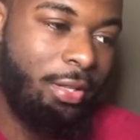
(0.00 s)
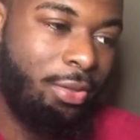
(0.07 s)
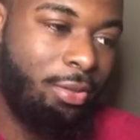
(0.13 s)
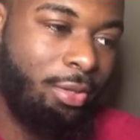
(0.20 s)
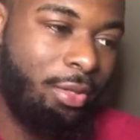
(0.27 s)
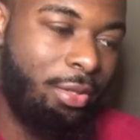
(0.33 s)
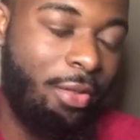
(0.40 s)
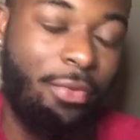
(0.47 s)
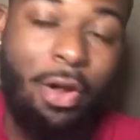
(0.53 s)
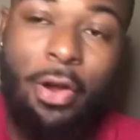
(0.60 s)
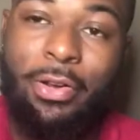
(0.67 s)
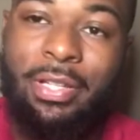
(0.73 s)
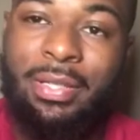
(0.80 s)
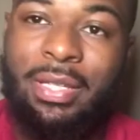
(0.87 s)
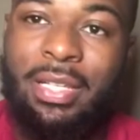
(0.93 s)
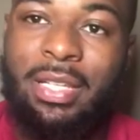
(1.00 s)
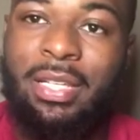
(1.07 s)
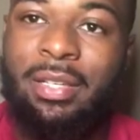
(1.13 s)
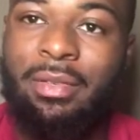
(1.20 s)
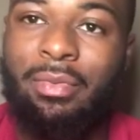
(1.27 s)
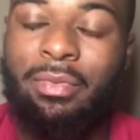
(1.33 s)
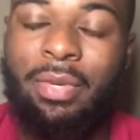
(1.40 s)
LeVar Sneed.
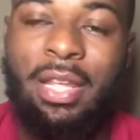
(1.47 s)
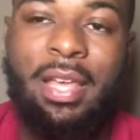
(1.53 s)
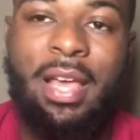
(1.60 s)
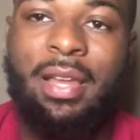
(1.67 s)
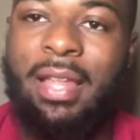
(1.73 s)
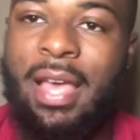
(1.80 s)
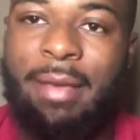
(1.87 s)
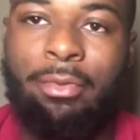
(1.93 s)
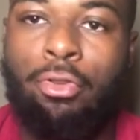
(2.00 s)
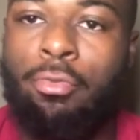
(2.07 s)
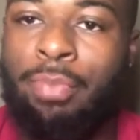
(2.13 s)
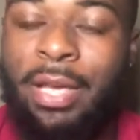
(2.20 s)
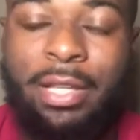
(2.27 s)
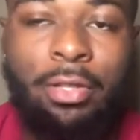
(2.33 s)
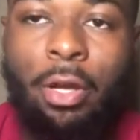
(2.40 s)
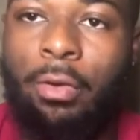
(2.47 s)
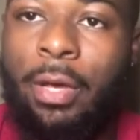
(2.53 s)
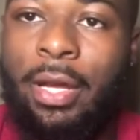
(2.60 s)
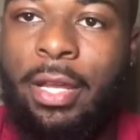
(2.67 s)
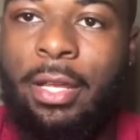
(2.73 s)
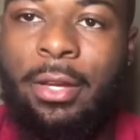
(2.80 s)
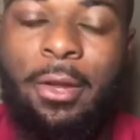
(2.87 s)
They have 2 picks
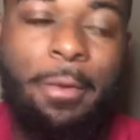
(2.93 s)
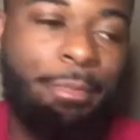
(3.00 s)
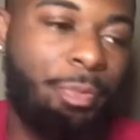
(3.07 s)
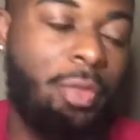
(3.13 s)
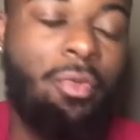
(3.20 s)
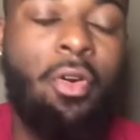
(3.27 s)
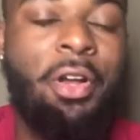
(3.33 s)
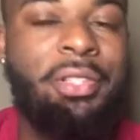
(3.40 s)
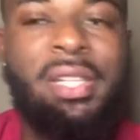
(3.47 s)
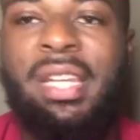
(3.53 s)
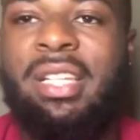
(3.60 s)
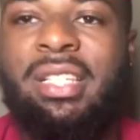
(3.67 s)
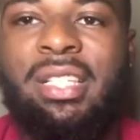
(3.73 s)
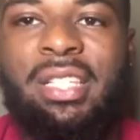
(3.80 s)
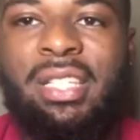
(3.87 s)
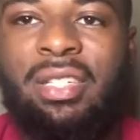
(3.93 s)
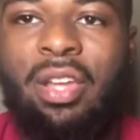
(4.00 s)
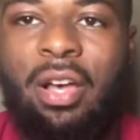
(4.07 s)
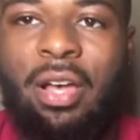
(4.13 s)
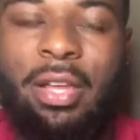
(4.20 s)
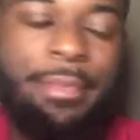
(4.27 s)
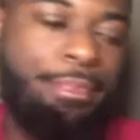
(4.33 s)
already. LeVar Sneed is a
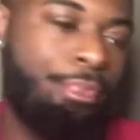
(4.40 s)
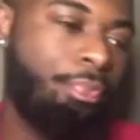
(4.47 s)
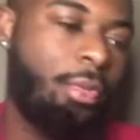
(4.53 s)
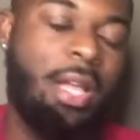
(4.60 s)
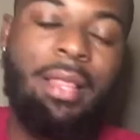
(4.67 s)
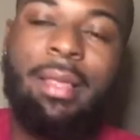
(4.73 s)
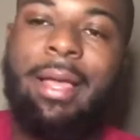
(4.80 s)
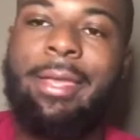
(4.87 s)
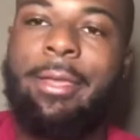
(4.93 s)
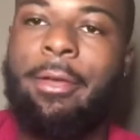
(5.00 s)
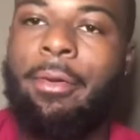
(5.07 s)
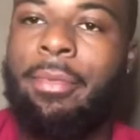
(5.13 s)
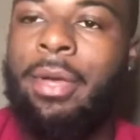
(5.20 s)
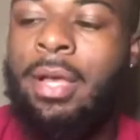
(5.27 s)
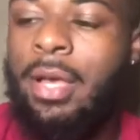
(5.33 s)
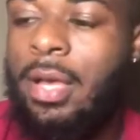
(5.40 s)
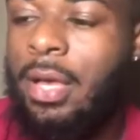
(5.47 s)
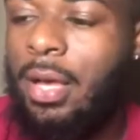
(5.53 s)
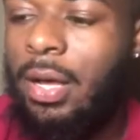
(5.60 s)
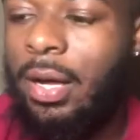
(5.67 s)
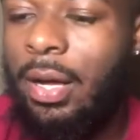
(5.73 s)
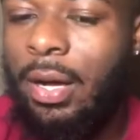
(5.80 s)
stud. I like him.
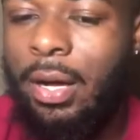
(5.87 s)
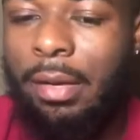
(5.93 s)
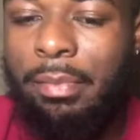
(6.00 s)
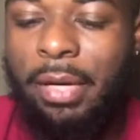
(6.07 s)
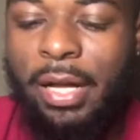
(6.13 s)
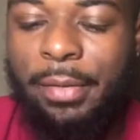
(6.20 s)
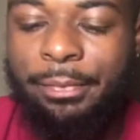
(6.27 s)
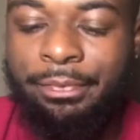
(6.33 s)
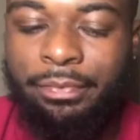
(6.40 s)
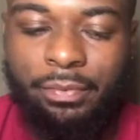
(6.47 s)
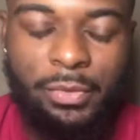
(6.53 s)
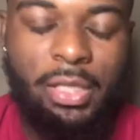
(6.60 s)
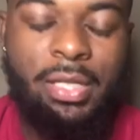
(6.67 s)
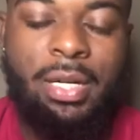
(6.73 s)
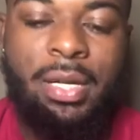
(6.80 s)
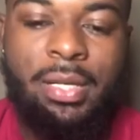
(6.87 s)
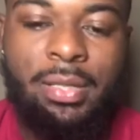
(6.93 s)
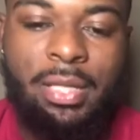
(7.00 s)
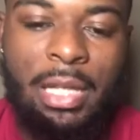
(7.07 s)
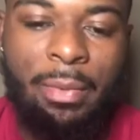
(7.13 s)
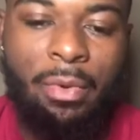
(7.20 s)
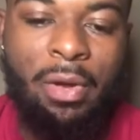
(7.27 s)
But and another
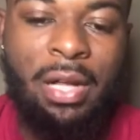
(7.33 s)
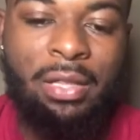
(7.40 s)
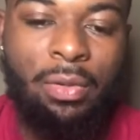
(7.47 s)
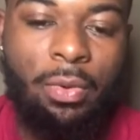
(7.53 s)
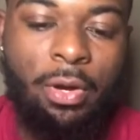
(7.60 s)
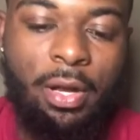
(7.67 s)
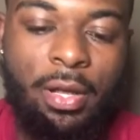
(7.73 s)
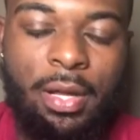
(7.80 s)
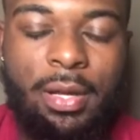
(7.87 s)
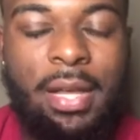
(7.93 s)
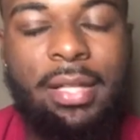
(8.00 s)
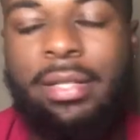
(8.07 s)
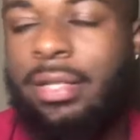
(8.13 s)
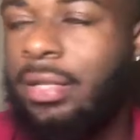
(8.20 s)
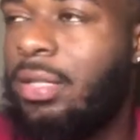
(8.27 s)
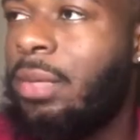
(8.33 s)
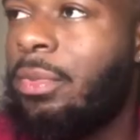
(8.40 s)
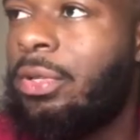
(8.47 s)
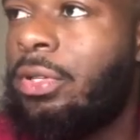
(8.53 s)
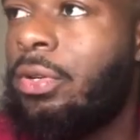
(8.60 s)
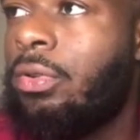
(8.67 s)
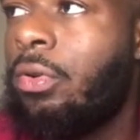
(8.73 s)
thing we're going to have to worry, and that's just number
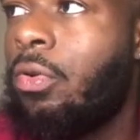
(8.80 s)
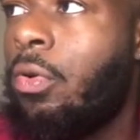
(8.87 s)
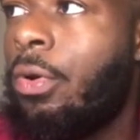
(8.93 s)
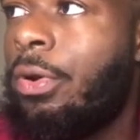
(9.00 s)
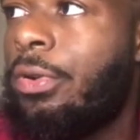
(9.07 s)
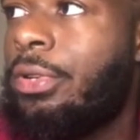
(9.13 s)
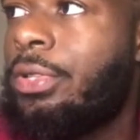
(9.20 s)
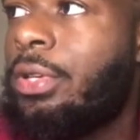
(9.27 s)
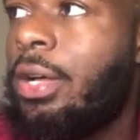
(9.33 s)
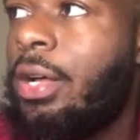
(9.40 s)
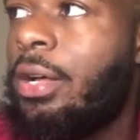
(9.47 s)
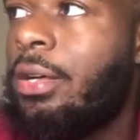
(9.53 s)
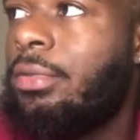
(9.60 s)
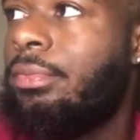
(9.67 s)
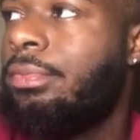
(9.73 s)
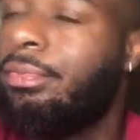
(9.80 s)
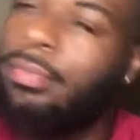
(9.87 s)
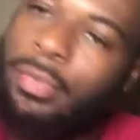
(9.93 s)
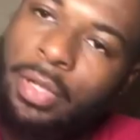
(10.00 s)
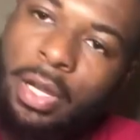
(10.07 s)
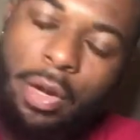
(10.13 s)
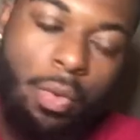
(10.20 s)
2, the corners.
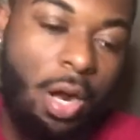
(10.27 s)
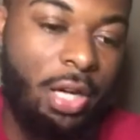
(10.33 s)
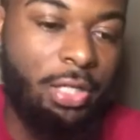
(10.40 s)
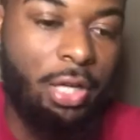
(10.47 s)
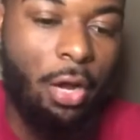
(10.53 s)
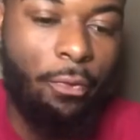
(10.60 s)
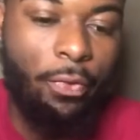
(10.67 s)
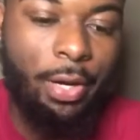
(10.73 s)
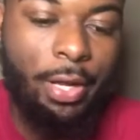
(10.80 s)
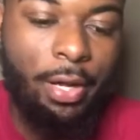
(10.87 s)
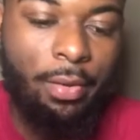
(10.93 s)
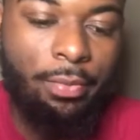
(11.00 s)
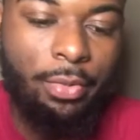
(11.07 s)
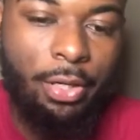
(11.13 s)
Got to watch out for them.